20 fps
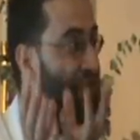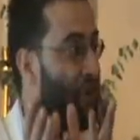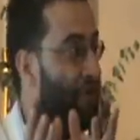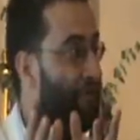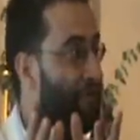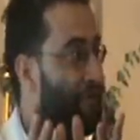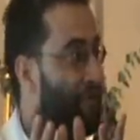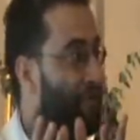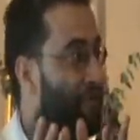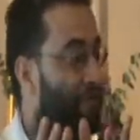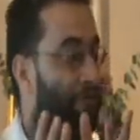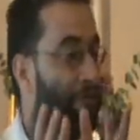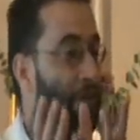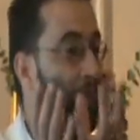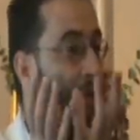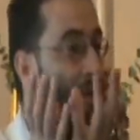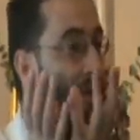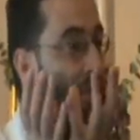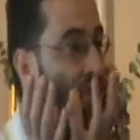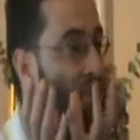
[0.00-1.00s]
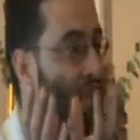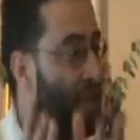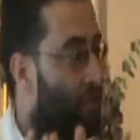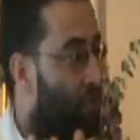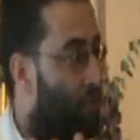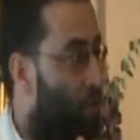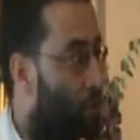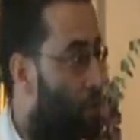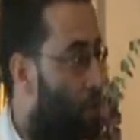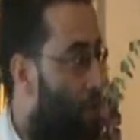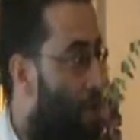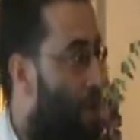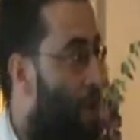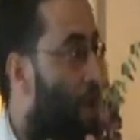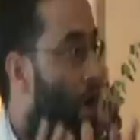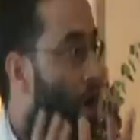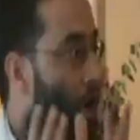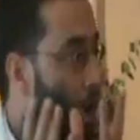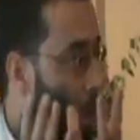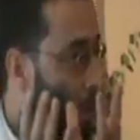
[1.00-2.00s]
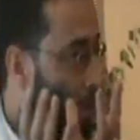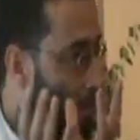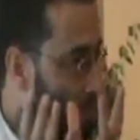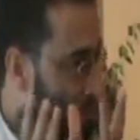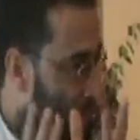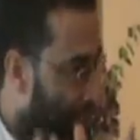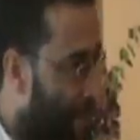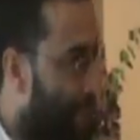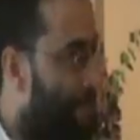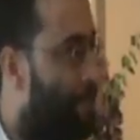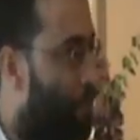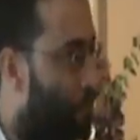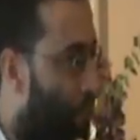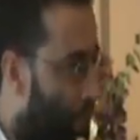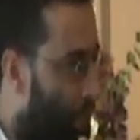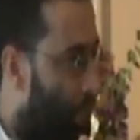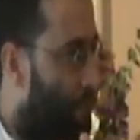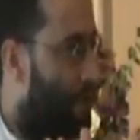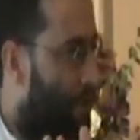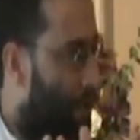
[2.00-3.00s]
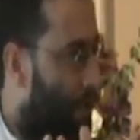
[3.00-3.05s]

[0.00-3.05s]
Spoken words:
soft, very gentle on people.